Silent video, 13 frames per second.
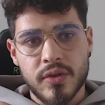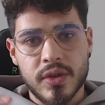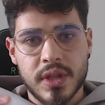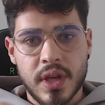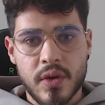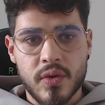
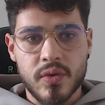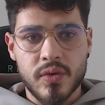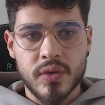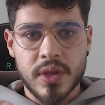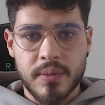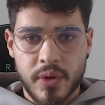they will
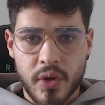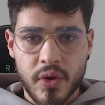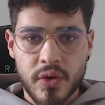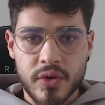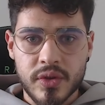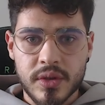deploy
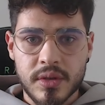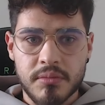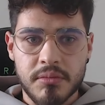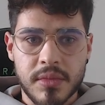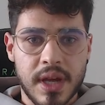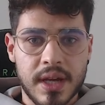on
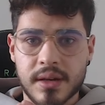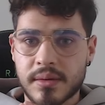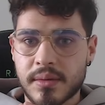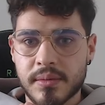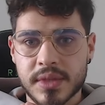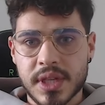like
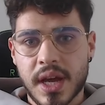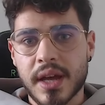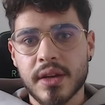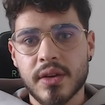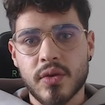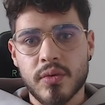
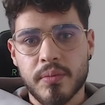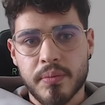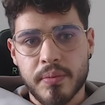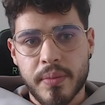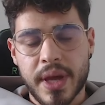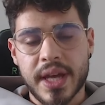XION or
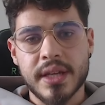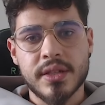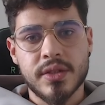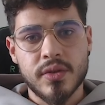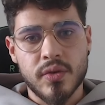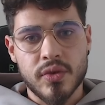
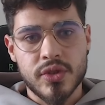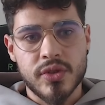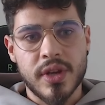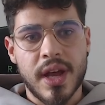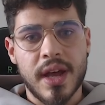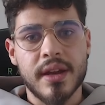Base or
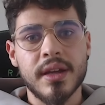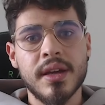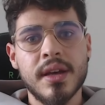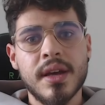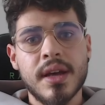Solana,